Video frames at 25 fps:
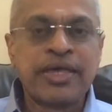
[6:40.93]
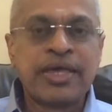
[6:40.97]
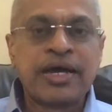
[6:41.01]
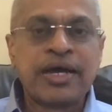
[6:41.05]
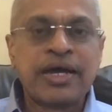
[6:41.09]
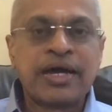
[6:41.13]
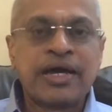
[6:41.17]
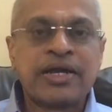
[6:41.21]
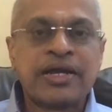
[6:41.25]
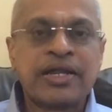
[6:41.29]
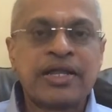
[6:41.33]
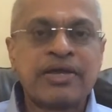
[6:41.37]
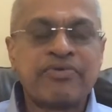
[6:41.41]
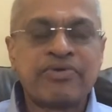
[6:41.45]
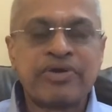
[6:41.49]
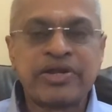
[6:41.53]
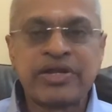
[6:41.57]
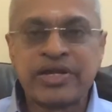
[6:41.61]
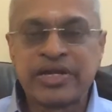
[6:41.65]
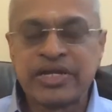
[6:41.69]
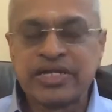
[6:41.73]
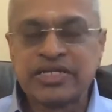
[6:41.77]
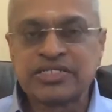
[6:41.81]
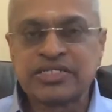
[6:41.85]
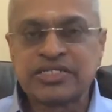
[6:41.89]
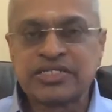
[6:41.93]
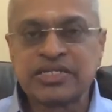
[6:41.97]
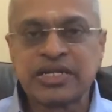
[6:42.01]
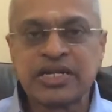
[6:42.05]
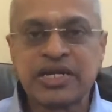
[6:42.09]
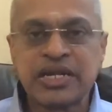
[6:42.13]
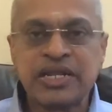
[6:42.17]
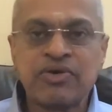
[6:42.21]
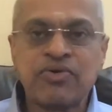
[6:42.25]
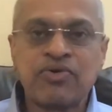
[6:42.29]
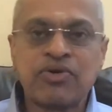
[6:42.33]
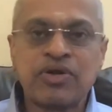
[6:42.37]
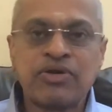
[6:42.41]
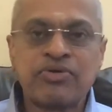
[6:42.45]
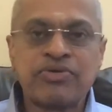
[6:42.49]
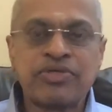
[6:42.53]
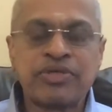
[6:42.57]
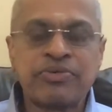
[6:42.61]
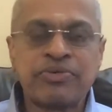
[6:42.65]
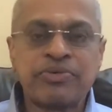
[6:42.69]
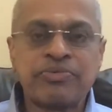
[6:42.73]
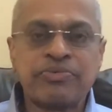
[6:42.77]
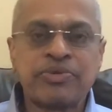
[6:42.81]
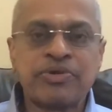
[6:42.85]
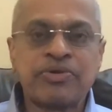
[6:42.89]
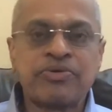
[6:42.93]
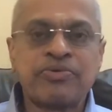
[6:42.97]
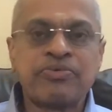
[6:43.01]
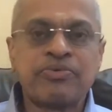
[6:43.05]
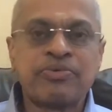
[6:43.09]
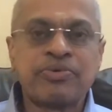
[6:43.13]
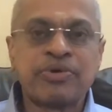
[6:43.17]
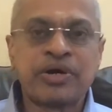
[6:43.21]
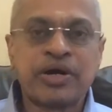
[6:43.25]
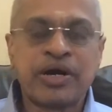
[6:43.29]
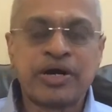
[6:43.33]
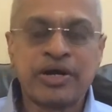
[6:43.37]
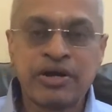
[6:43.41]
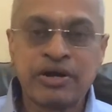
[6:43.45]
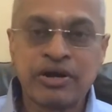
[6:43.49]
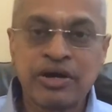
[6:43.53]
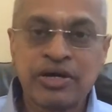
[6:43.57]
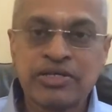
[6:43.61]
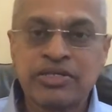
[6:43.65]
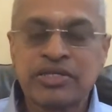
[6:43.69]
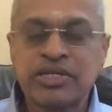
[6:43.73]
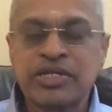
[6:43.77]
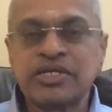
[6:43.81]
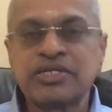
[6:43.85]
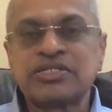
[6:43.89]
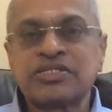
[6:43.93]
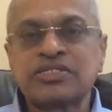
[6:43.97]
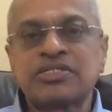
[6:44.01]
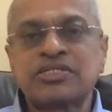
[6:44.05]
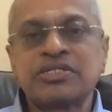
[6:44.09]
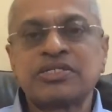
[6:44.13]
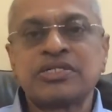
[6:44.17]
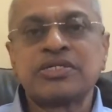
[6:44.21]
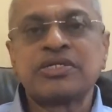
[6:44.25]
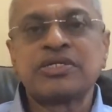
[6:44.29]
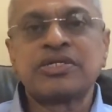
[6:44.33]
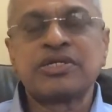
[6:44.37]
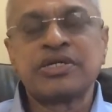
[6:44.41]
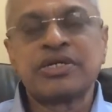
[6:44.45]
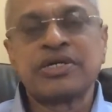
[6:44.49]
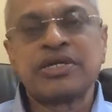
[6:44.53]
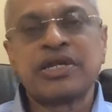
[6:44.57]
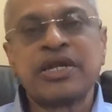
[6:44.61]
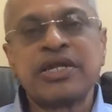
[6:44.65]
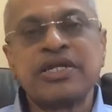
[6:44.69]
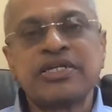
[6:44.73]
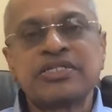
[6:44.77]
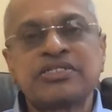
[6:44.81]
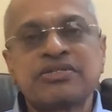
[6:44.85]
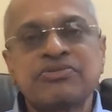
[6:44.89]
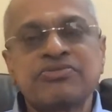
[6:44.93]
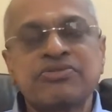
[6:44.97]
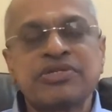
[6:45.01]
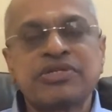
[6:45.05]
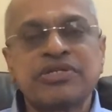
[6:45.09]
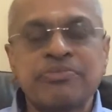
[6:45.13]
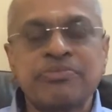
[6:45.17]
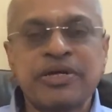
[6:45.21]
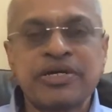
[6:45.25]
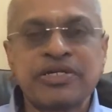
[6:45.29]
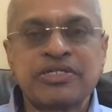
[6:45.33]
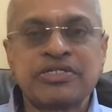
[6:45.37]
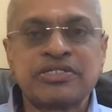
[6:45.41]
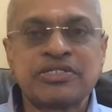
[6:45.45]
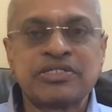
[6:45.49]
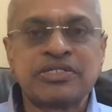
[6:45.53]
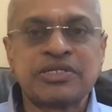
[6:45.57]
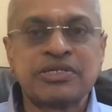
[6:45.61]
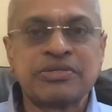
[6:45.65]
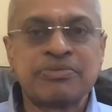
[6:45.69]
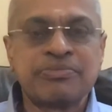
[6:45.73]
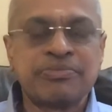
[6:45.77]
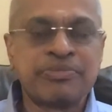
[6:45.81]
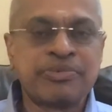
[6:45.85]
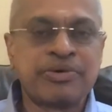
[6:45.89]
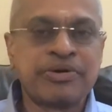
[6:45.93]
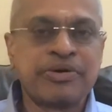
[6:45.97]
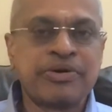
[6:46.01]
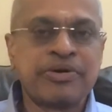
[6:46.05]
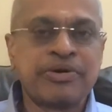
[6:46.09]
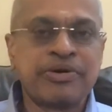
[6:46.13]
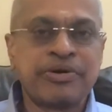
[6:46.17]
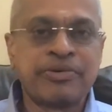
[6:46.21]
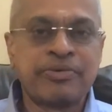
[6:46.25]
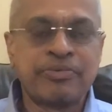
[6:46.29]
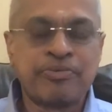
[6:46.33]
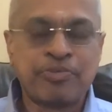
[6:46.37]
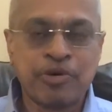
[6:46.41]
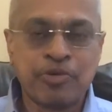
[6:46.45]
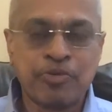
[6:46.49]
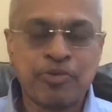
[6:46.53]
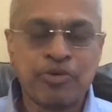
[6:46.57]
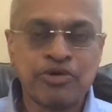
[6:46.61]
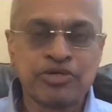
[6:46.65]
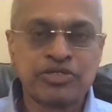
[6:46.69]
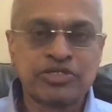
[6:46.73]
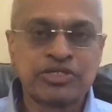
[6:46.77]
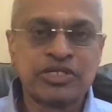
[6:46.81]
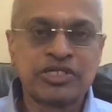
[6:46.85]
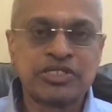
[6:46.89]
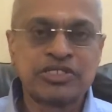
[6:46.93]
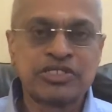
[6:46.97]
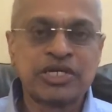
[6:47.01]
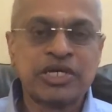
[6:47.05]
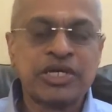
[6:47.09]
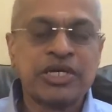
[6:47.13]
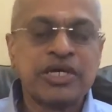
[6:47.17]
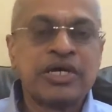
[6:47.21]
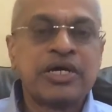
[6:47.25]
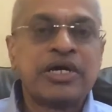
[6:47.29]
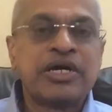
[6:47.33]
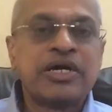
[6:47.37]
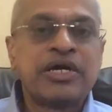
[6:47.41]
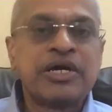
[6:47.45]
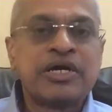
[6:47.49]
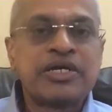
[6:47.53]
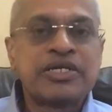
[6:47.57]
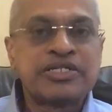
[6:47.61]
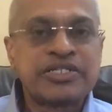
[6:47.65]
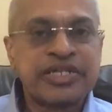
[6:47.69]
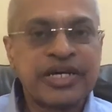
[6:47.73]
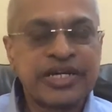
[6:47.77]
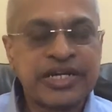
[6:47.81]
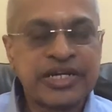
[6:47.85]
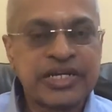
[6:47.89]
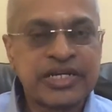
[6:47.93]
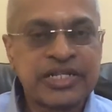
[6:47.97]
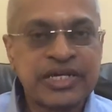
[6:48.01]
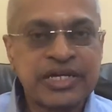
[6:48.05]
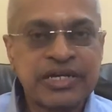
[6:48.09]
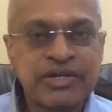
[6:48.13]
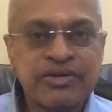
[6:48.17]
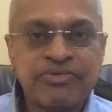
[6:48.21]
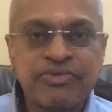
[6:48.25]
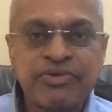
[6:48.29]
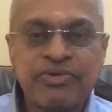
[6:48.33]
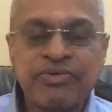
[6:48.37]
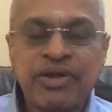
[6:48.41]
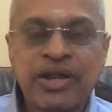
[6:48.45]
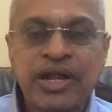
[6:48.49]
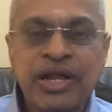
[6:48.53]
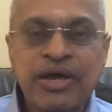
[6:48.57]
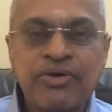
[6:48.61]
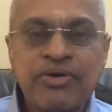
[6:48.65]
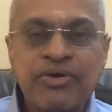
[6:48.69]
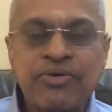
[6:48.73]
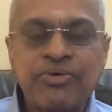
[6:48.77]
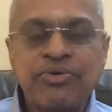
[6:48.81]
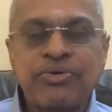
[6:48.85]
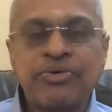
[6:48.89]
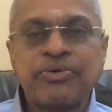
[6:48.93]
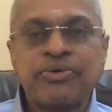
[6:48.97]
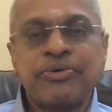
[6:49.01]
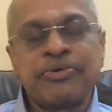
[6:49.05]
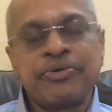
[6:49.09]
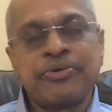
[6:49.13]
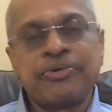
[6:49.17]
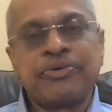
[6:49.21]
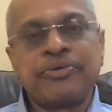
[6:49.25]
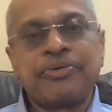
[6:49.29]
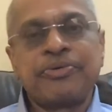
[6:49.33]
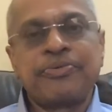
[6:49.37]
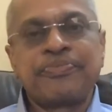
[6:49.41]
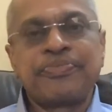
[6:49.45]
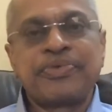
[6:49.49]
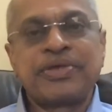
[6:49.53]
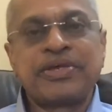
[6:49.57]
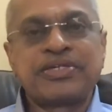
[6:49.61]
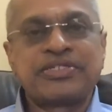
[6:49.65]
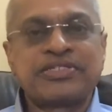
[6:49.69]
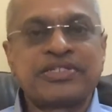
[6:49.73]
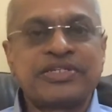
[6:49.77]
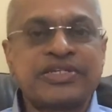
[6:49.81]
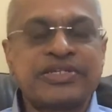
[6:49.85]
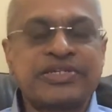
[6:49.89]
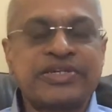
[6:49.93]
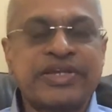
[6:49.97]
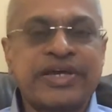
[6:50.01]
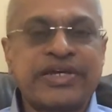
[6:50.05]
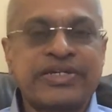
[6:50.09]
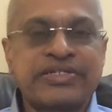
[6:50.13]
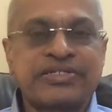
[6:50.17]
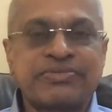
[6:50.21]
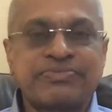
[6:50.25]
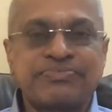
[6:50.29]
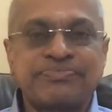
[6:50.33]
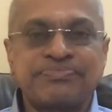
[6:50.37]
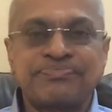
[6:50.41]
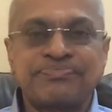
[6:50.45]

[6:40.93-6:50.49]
And even recently, one of the unauthorized release of the income tax proposals stated that we will have estate tax.